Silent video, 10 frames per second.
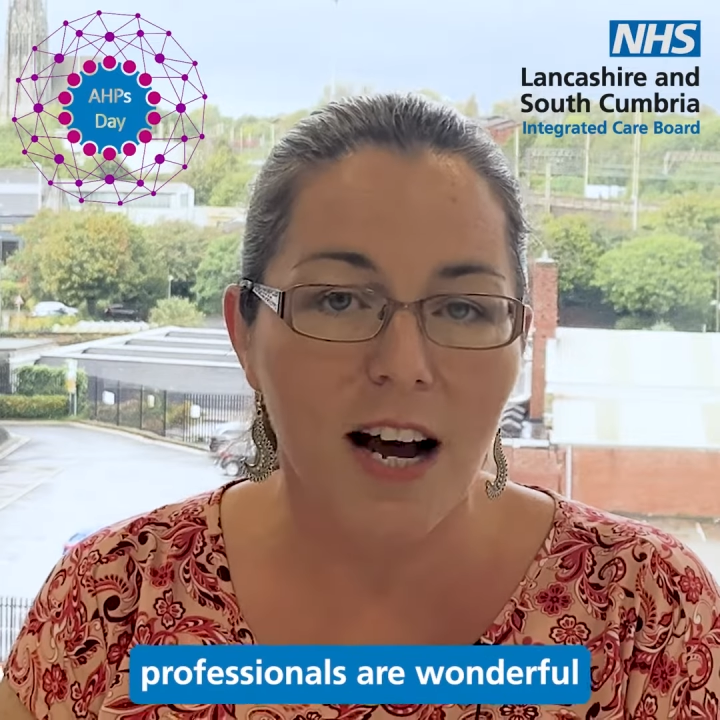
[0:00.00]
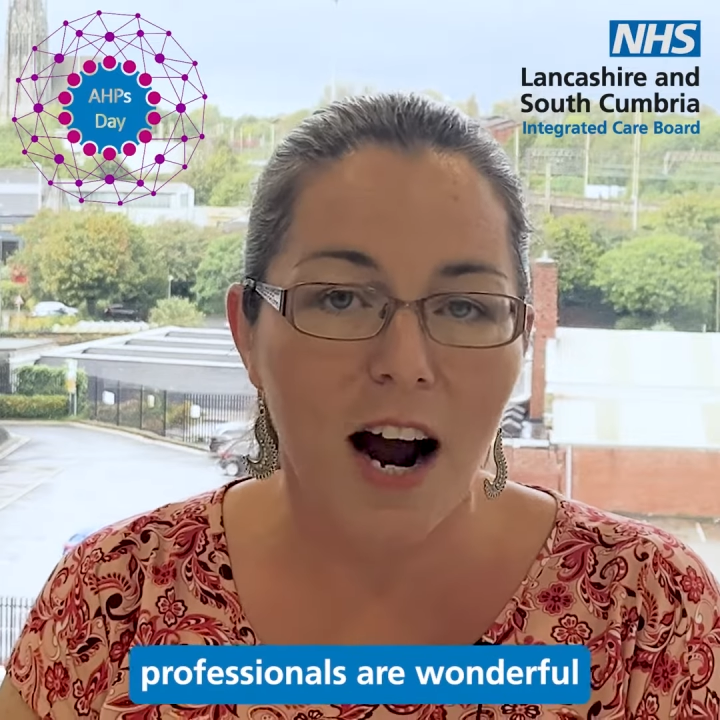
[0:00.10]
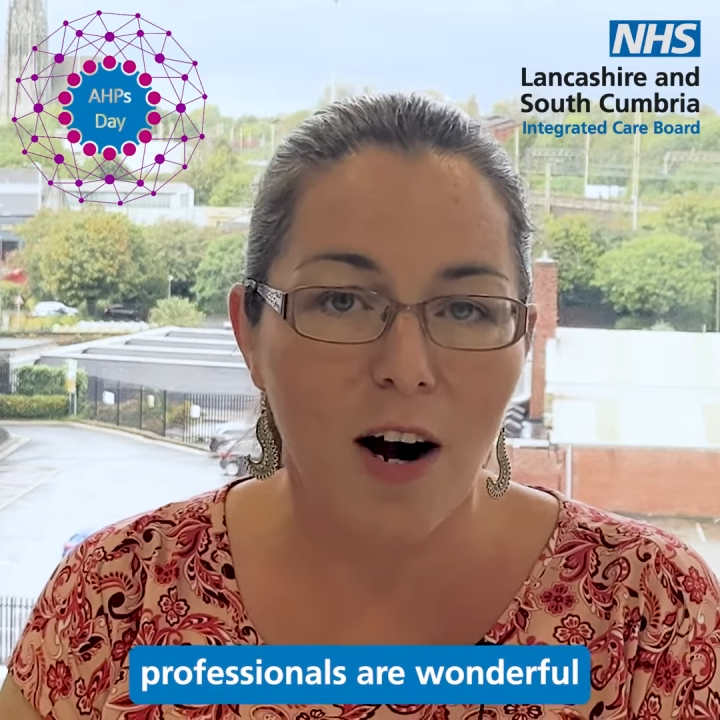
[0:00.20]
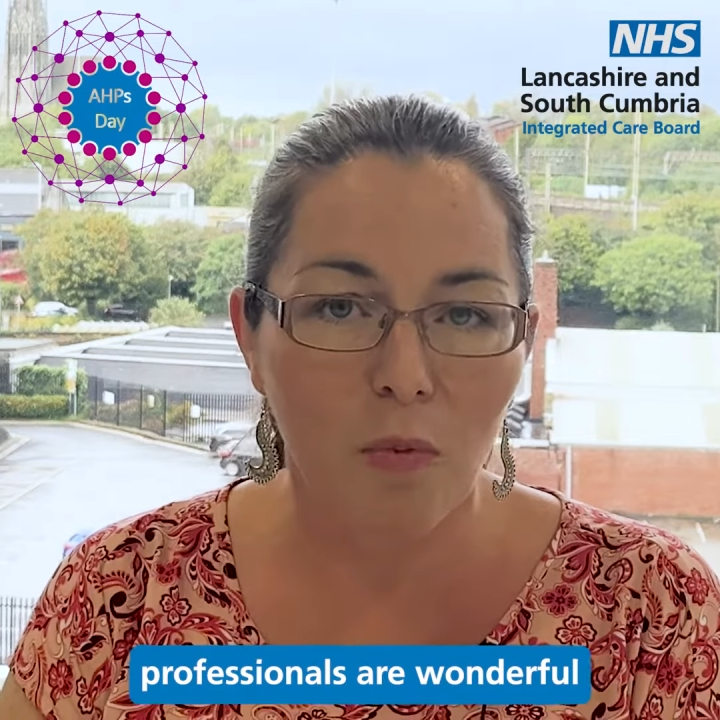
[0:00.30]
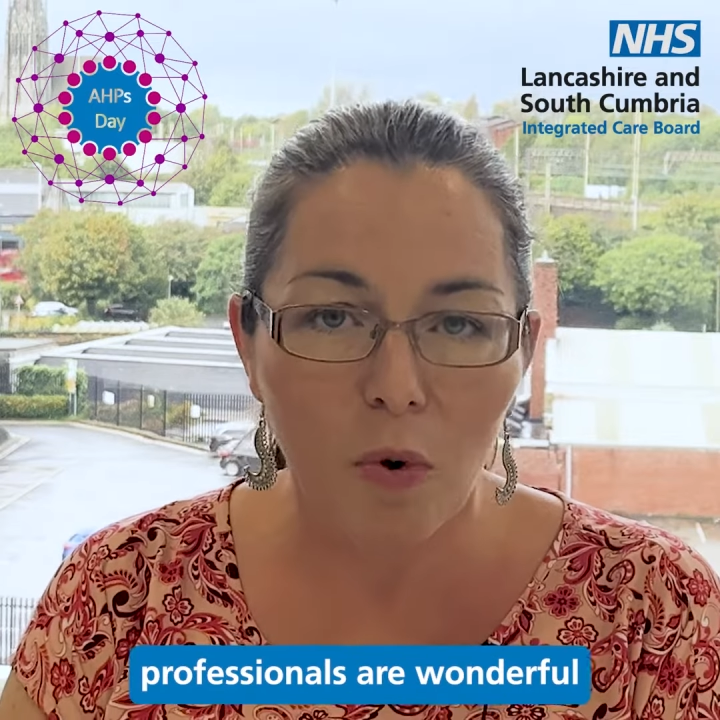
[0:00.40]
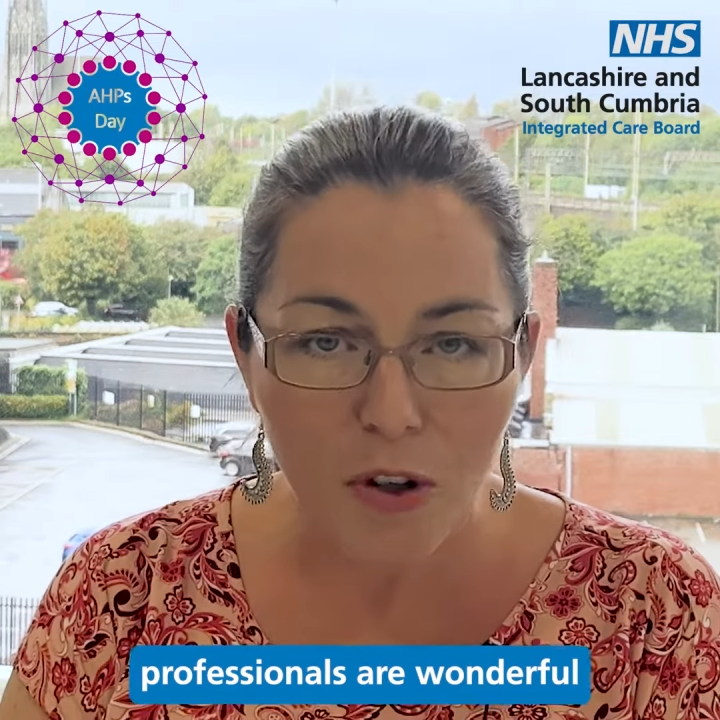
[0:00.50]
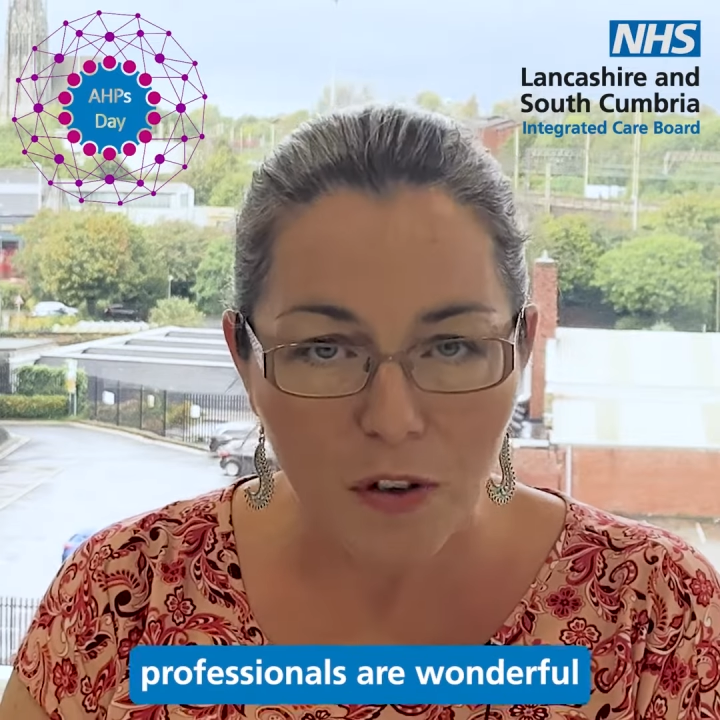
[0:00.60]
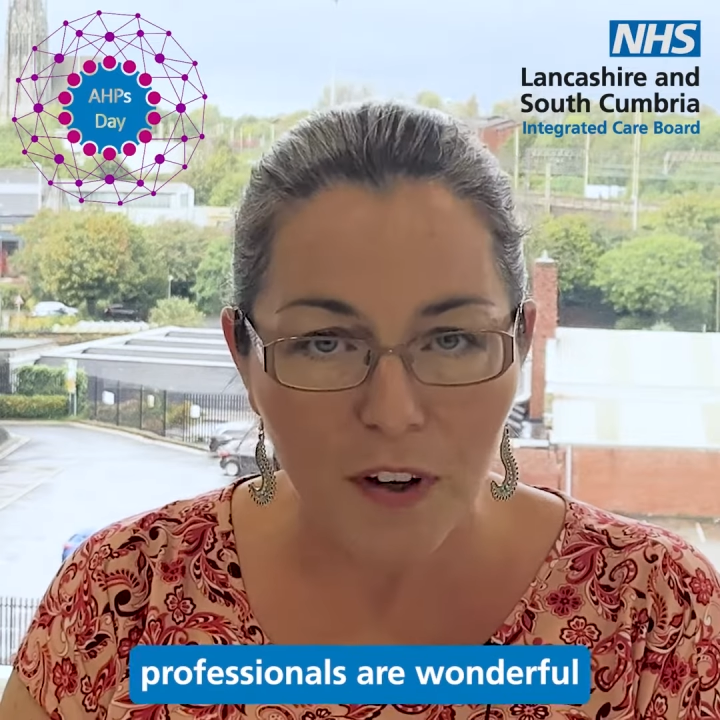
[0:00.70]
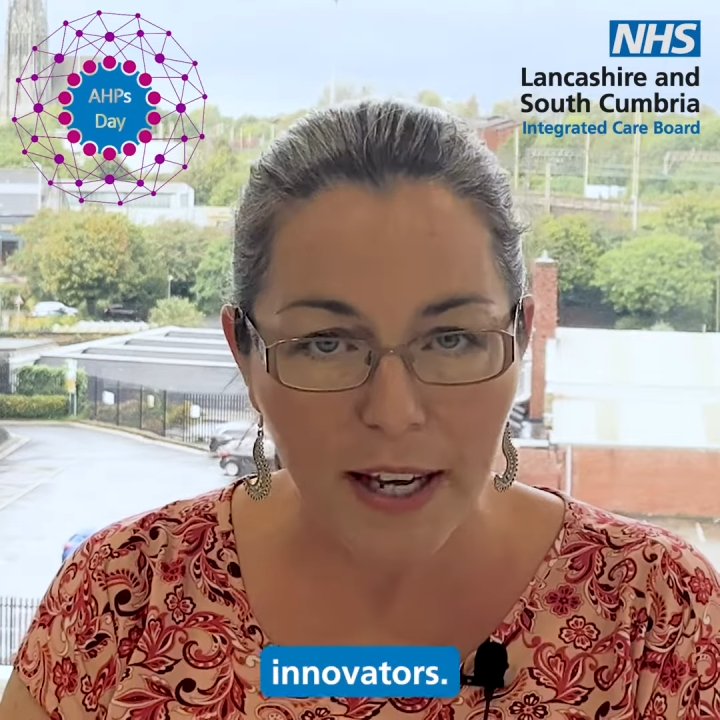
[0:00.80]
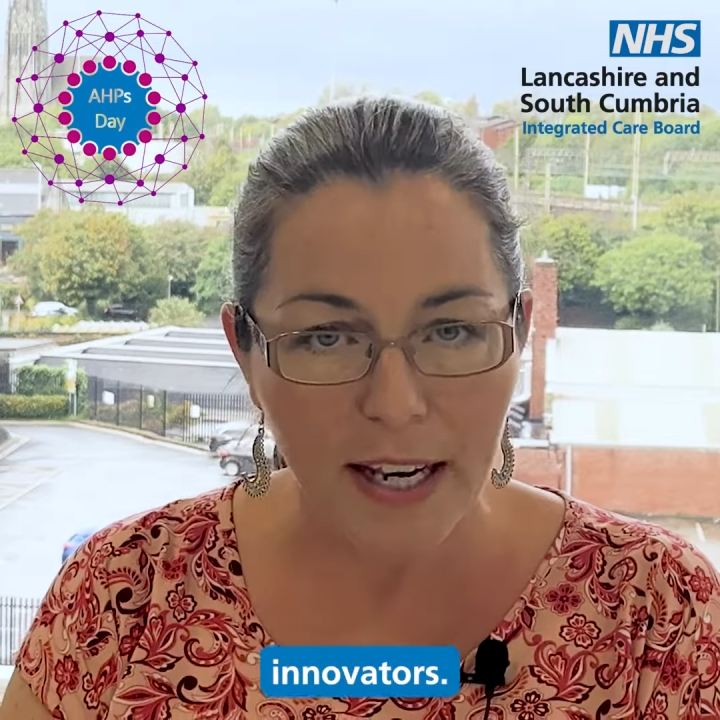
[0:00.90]
are
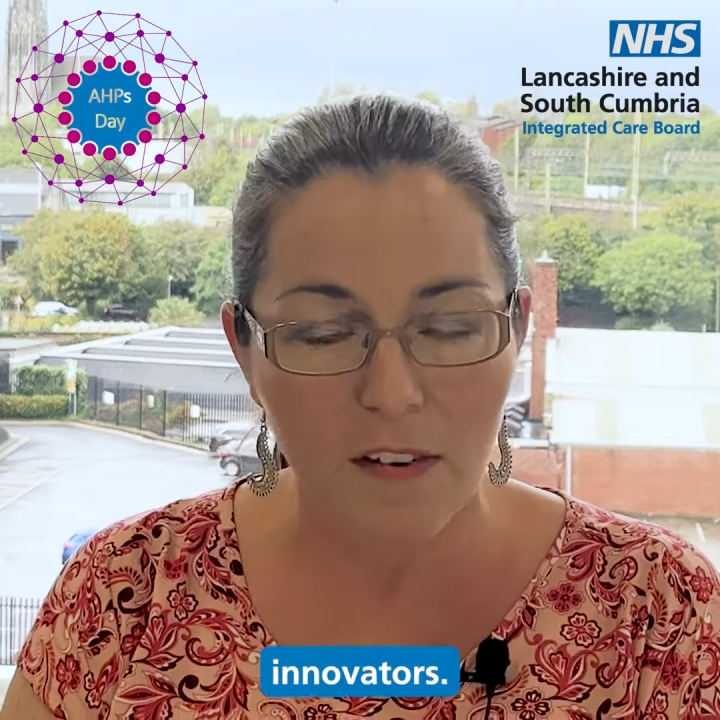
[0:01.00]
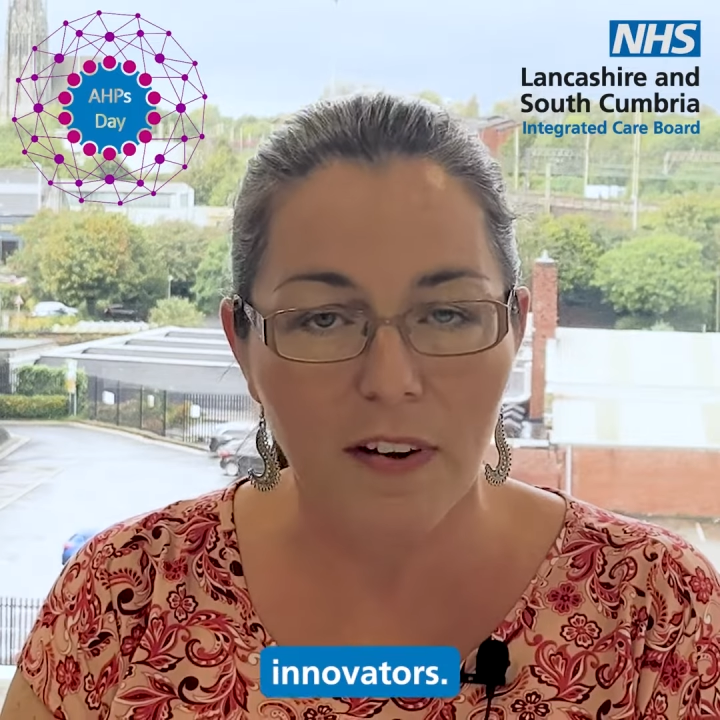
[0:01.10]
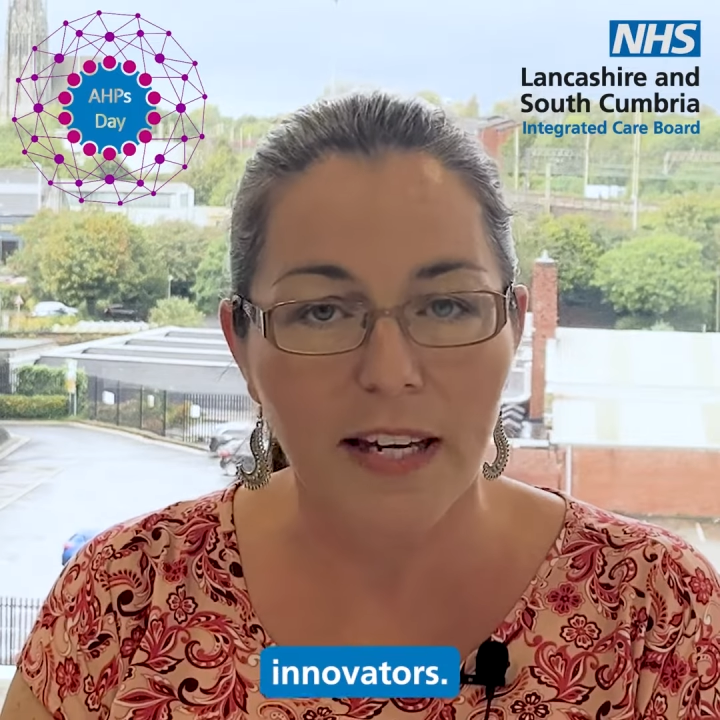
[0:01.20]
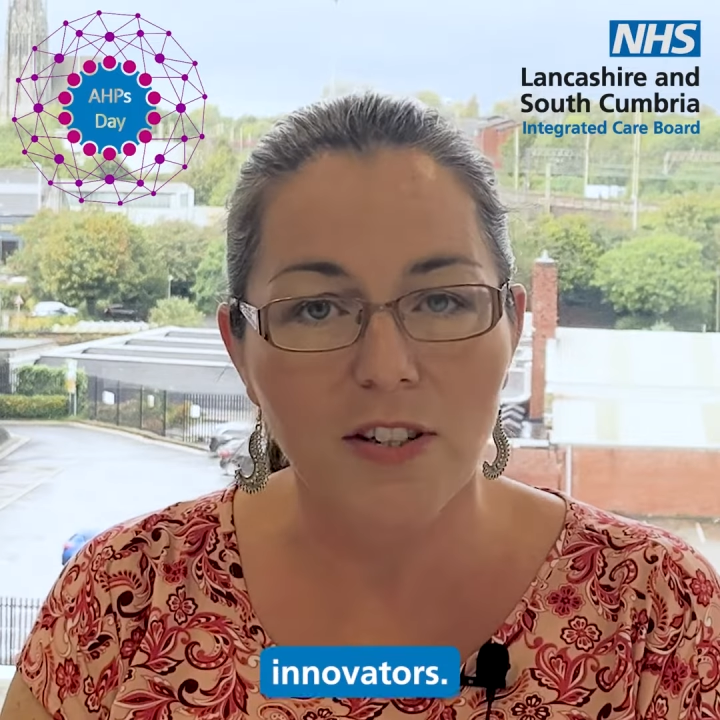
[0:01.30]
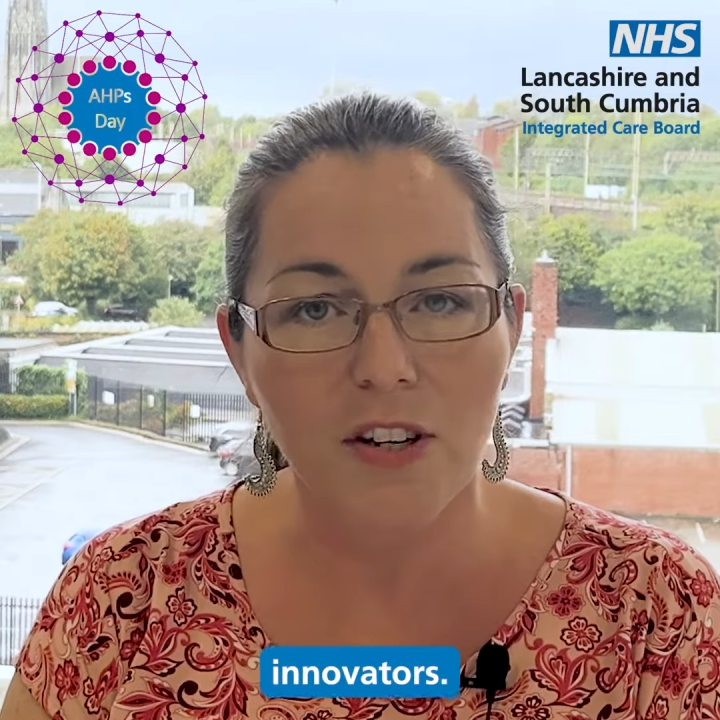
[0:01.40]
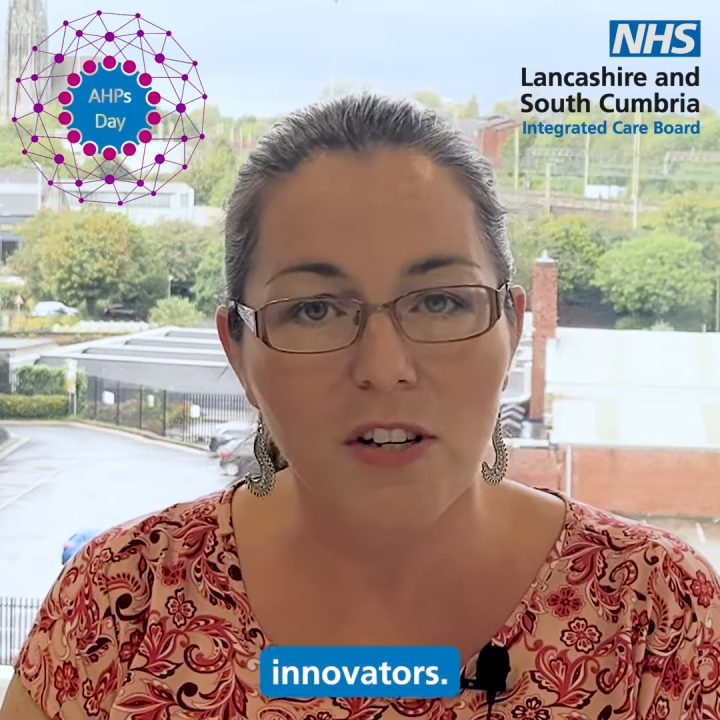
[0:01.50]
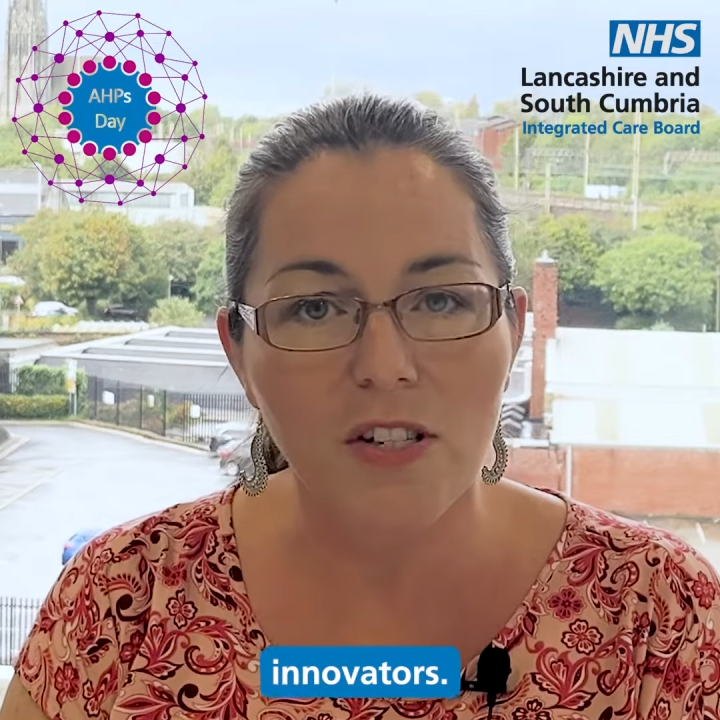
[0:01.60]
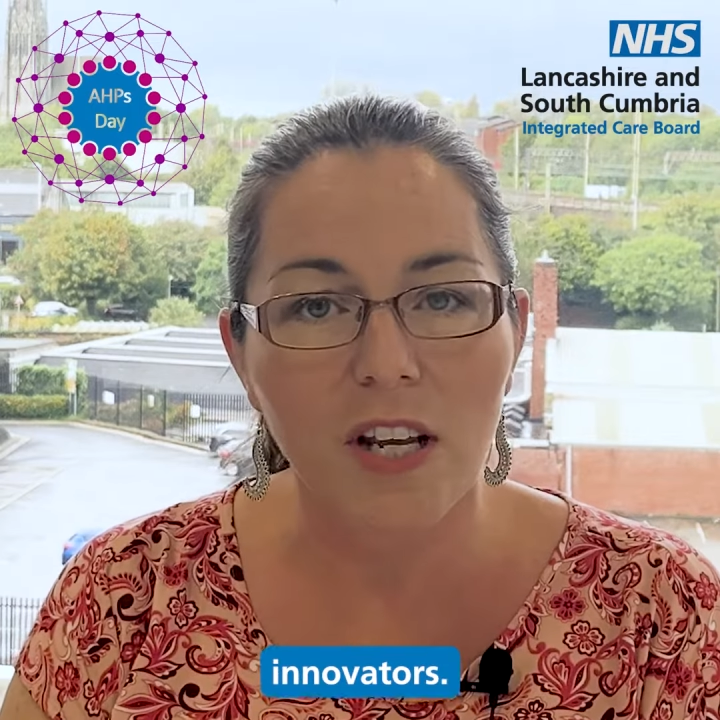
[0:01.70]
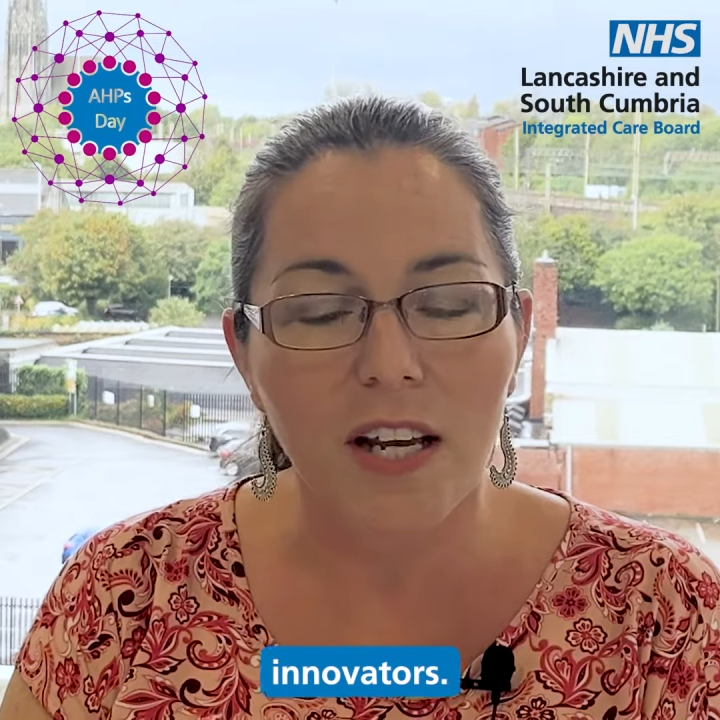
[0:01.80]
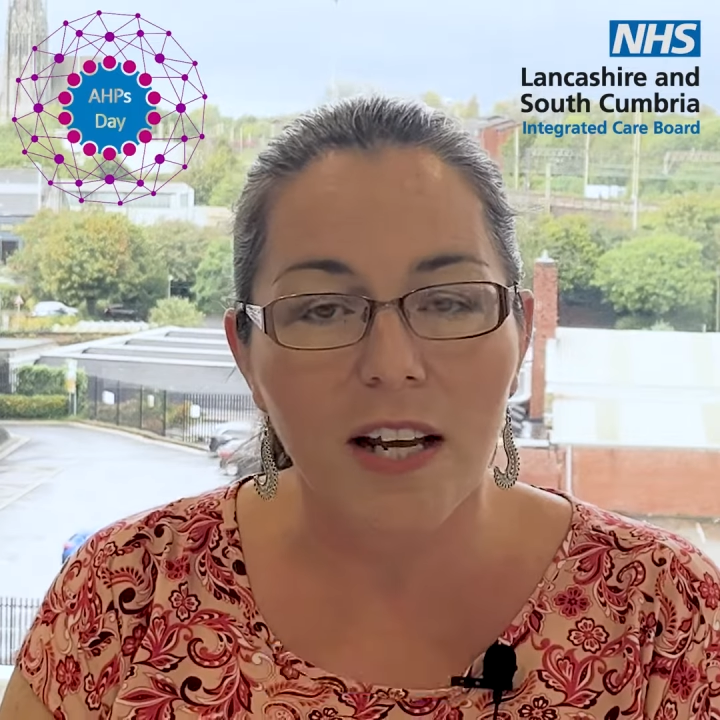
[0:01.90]
wonderful innovators.